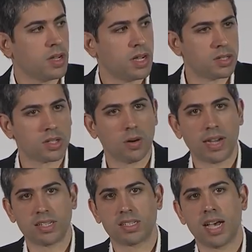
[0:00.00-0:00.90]
And so
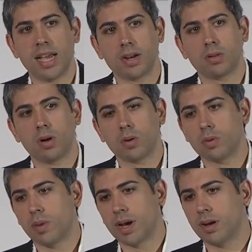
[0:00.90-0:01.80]
I decided, along
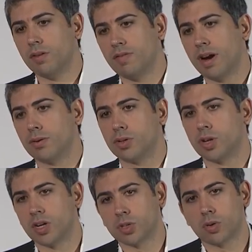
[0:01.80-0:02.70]
with my co-founder,
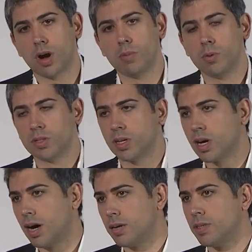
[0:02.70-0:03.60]
Josh Crum, who was an
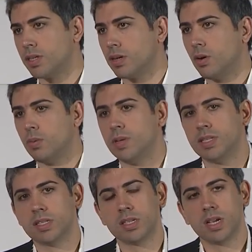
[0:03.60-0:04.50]
economist at
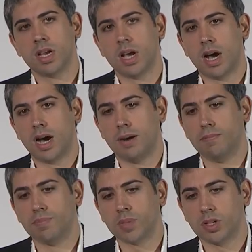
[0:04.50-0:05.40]
Goldman's,
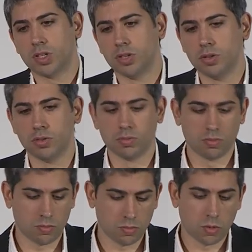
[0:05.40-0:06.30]
to
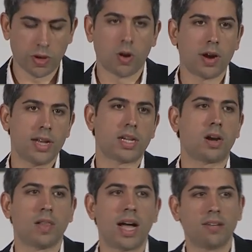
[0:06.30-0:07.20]
reorient
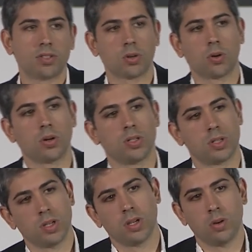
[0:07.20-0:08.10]
our lives
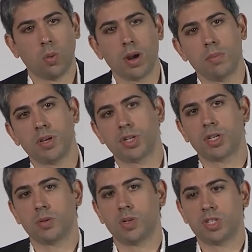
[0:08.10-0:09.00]
towards one
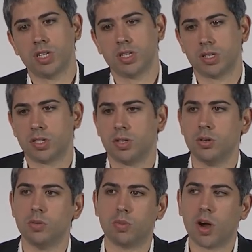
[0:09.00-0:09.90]
mission, which is
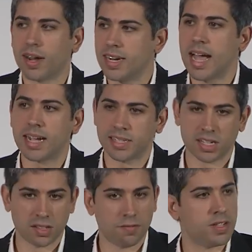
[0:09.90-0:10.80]
to broaden
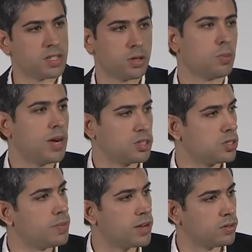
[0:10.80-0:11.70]
access to physical
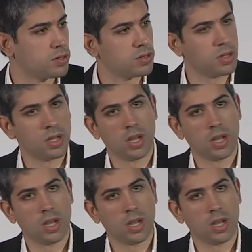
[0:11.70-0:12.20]
precious metals.